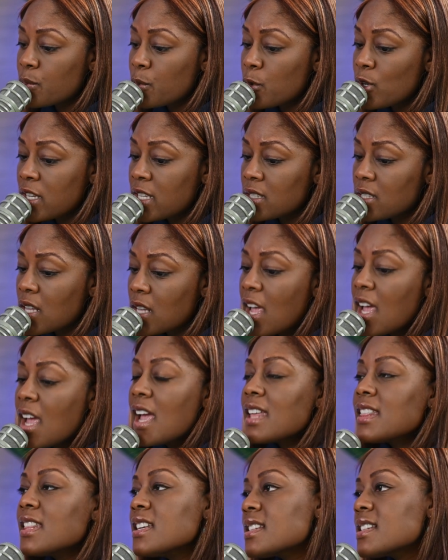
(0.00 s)
points.
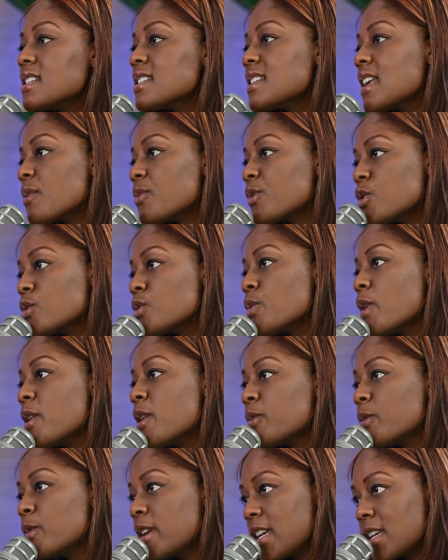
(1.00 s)
And this is after
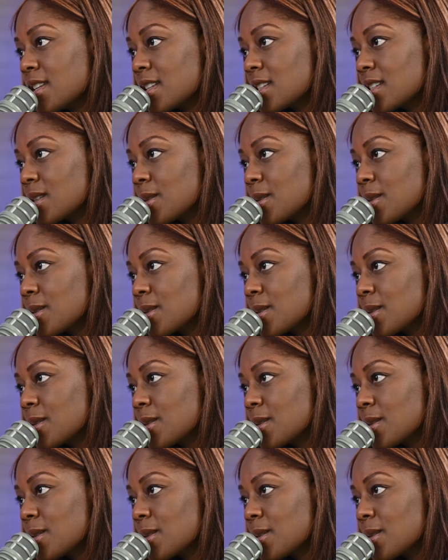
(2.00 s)
12 weeks.